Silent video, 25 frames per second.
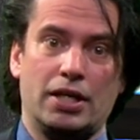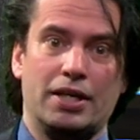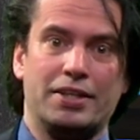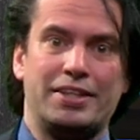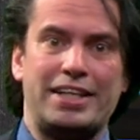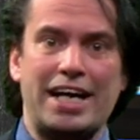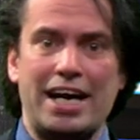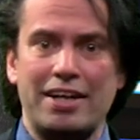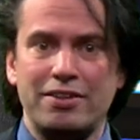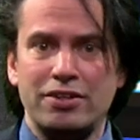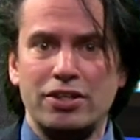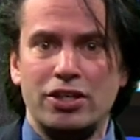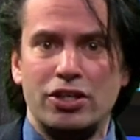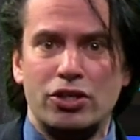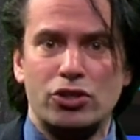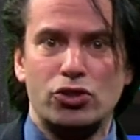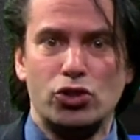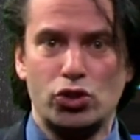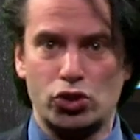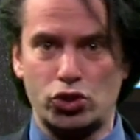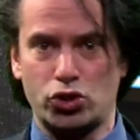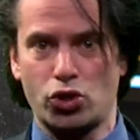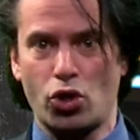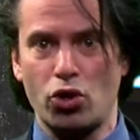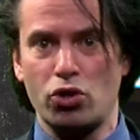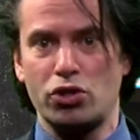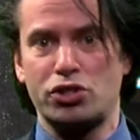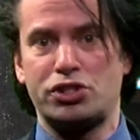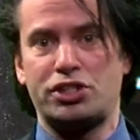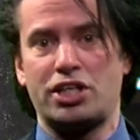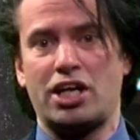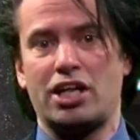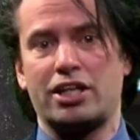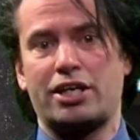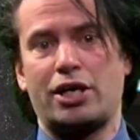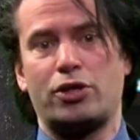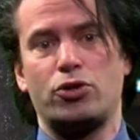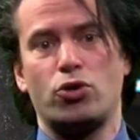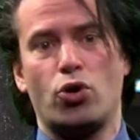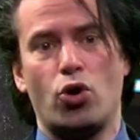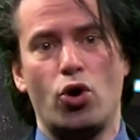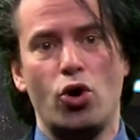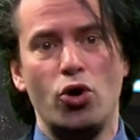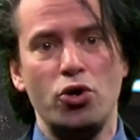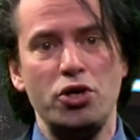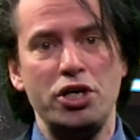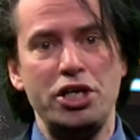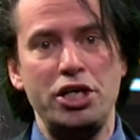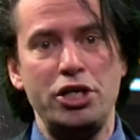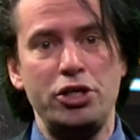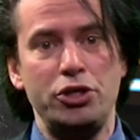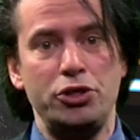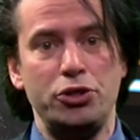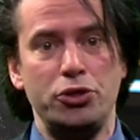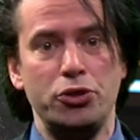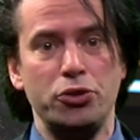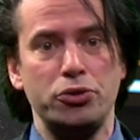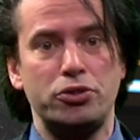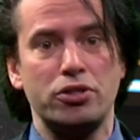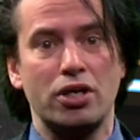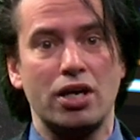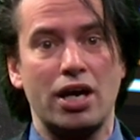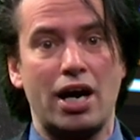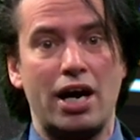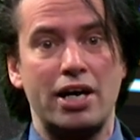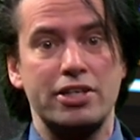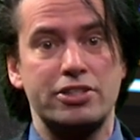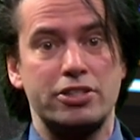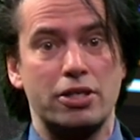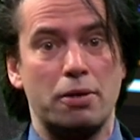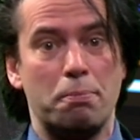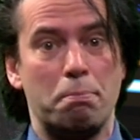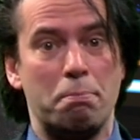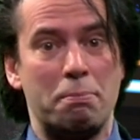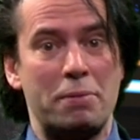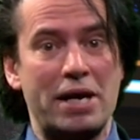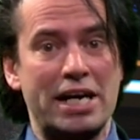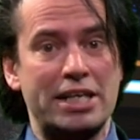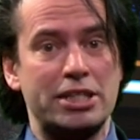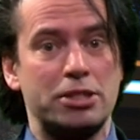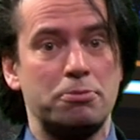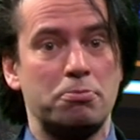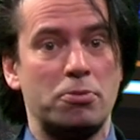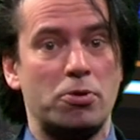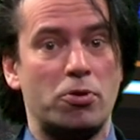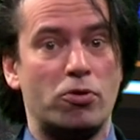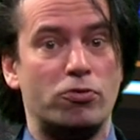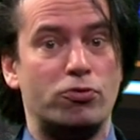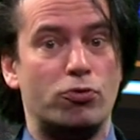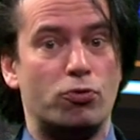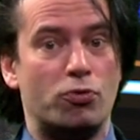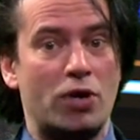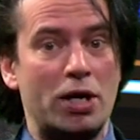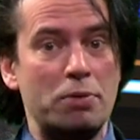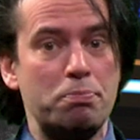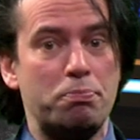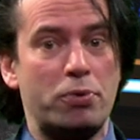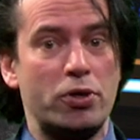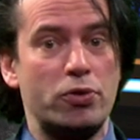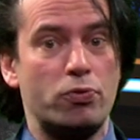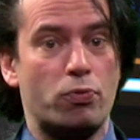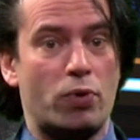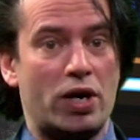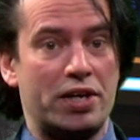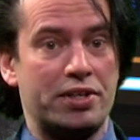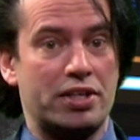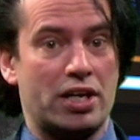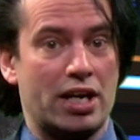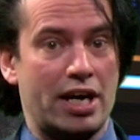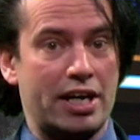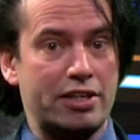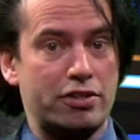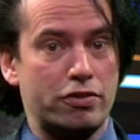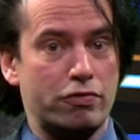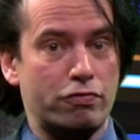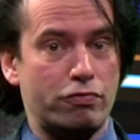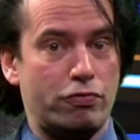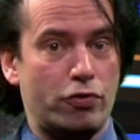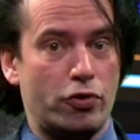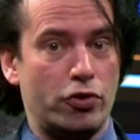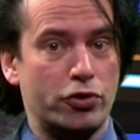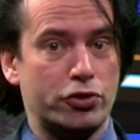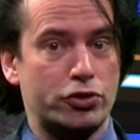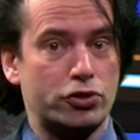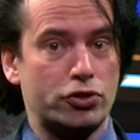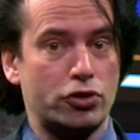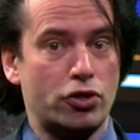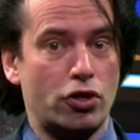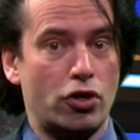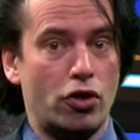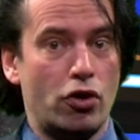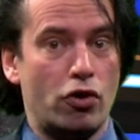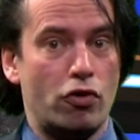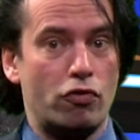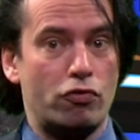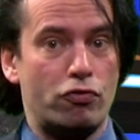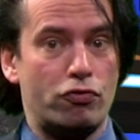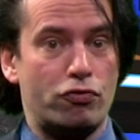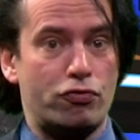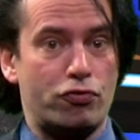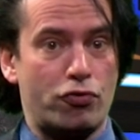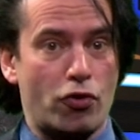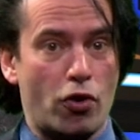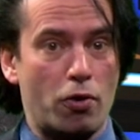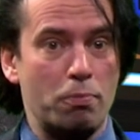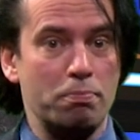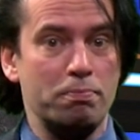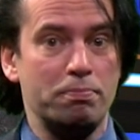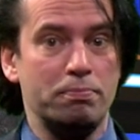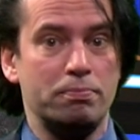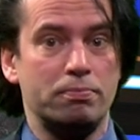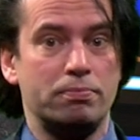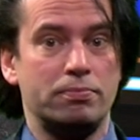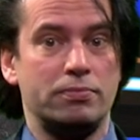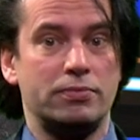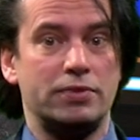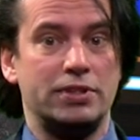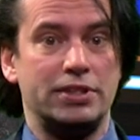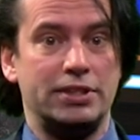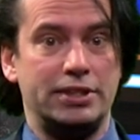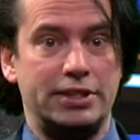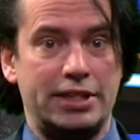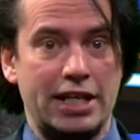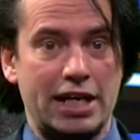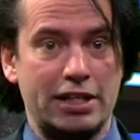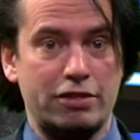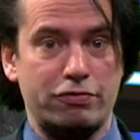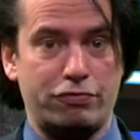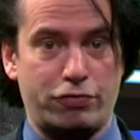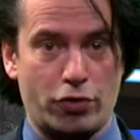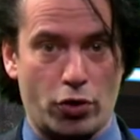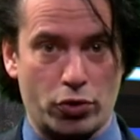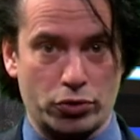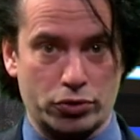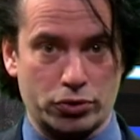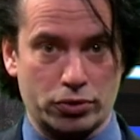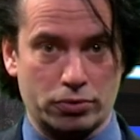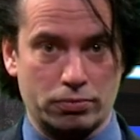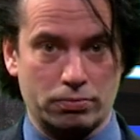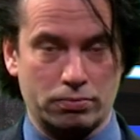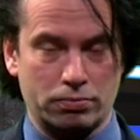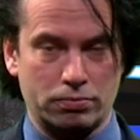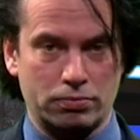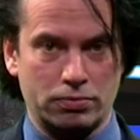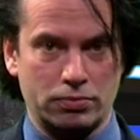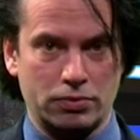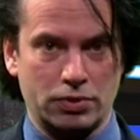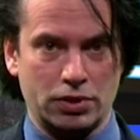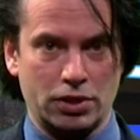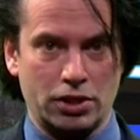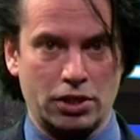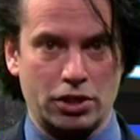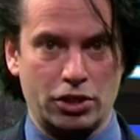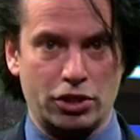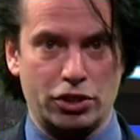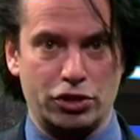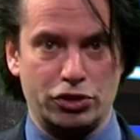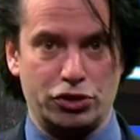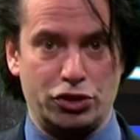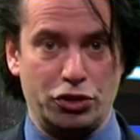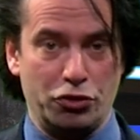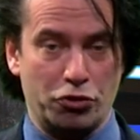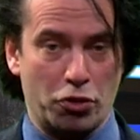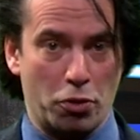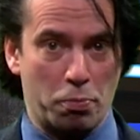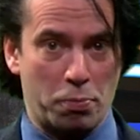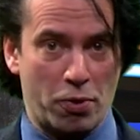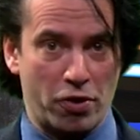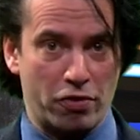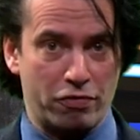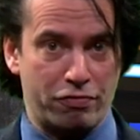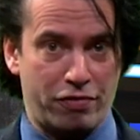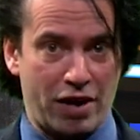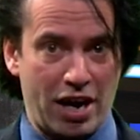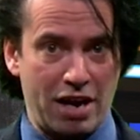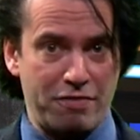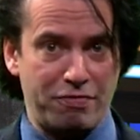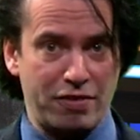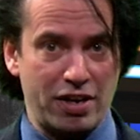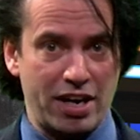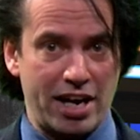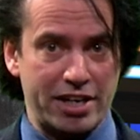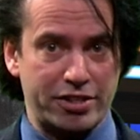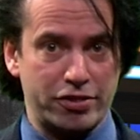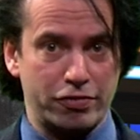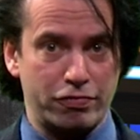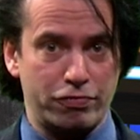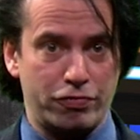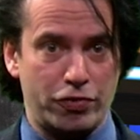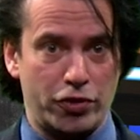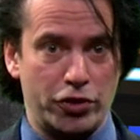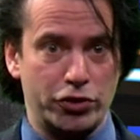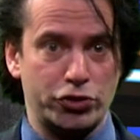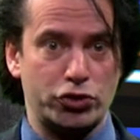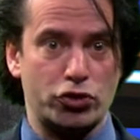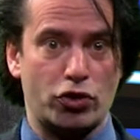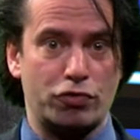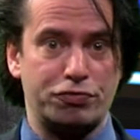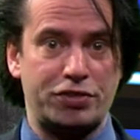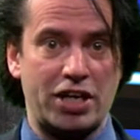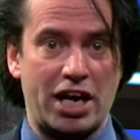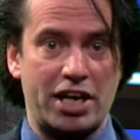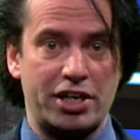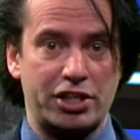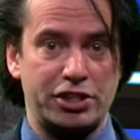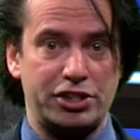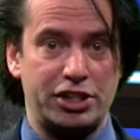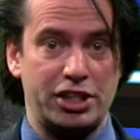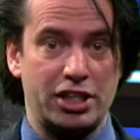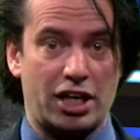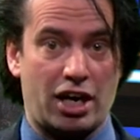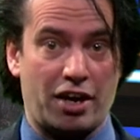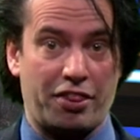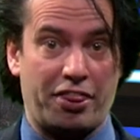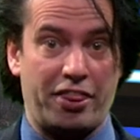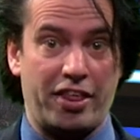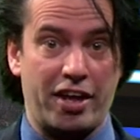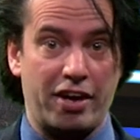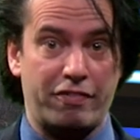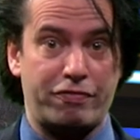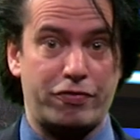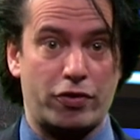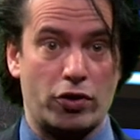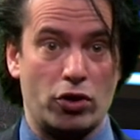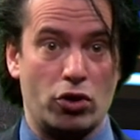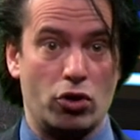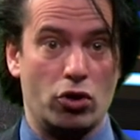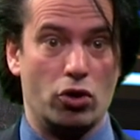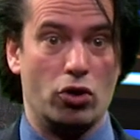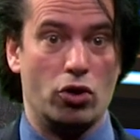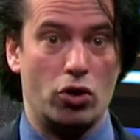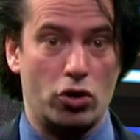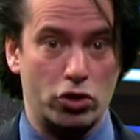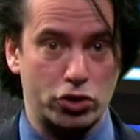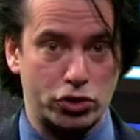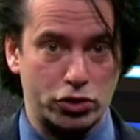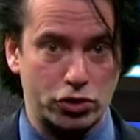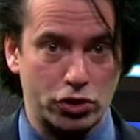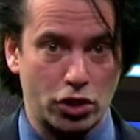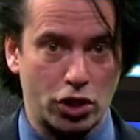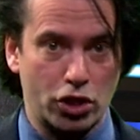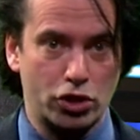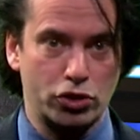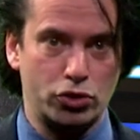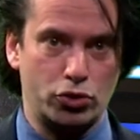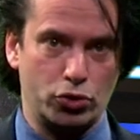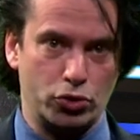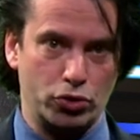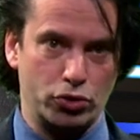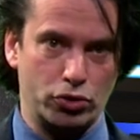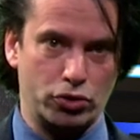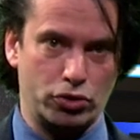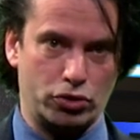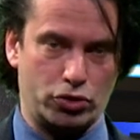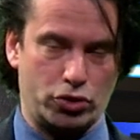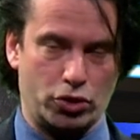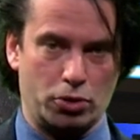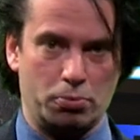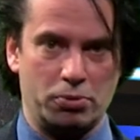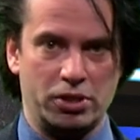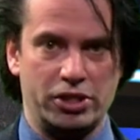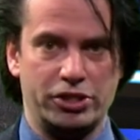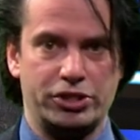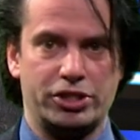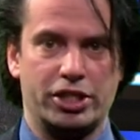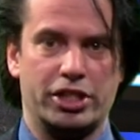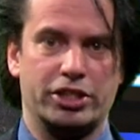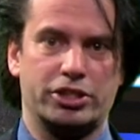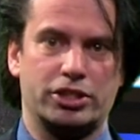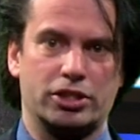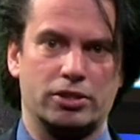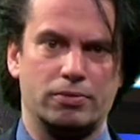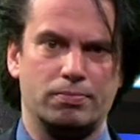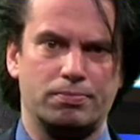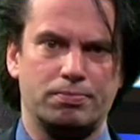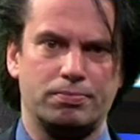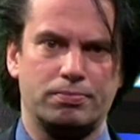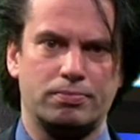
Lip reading: then the solar cell can only utilize a maximum of 1.1 electron volts from that photon. 0.5 electron volts of the energy are therefore lost to thermalization.